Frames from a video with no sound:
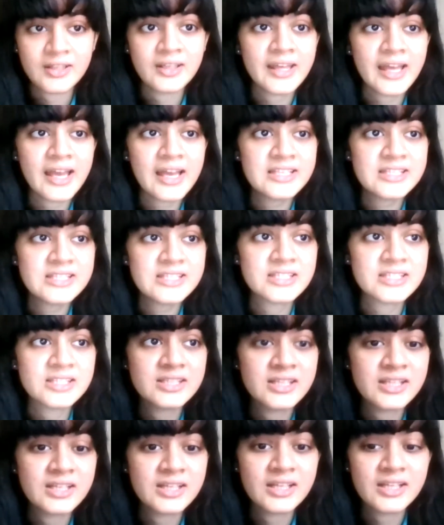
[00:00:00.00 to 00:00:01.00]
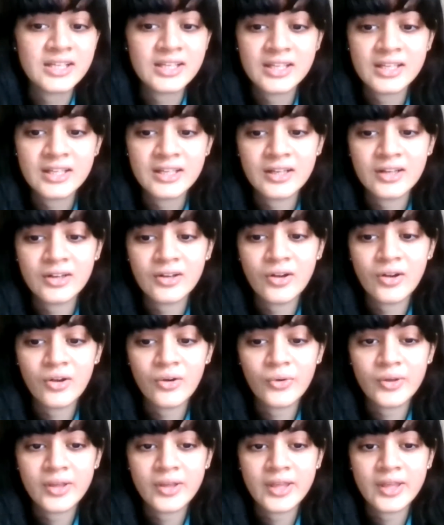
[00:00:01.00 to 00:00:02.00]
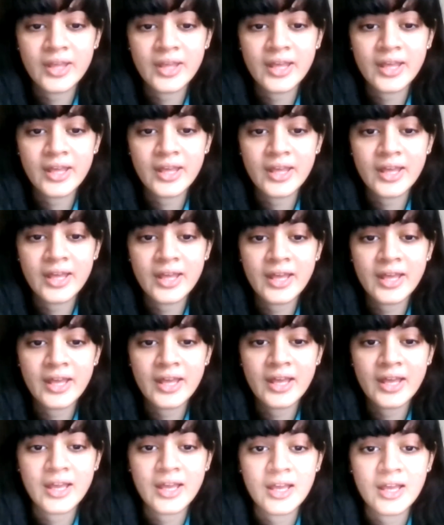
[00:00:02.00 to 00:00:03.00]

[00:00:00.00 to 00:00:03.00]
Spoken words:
Yes? Okay, awesome.